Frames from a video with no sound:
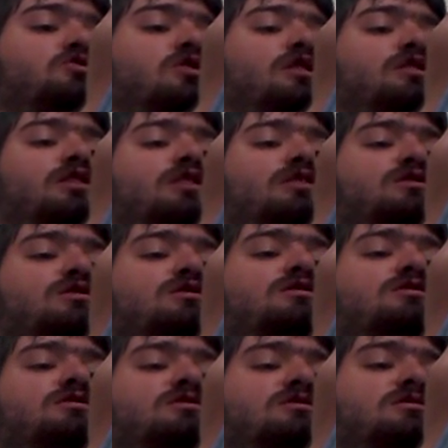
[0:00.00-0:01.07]
"Try it like
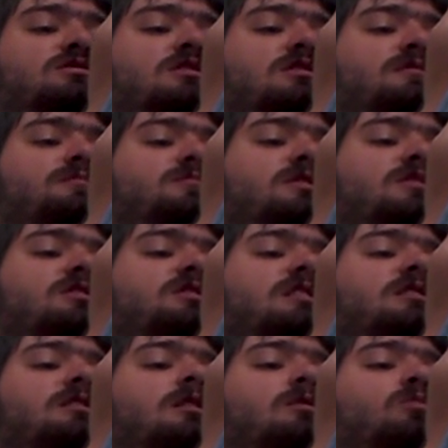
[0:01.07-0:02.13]
this." He
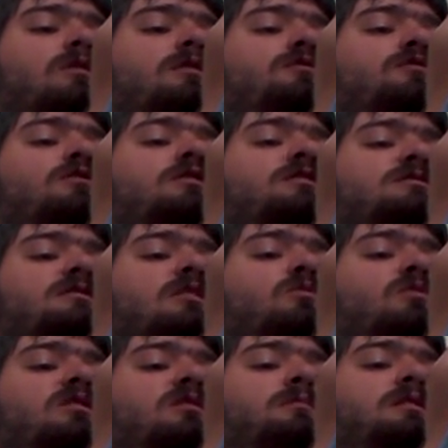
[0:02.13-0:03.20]
glided on one foot and said
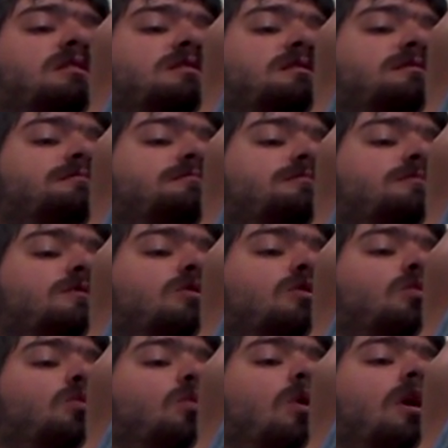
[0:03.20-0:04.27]
rhythmically,
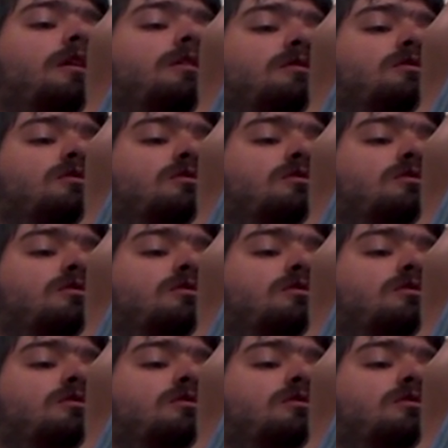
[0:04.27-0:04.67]
1,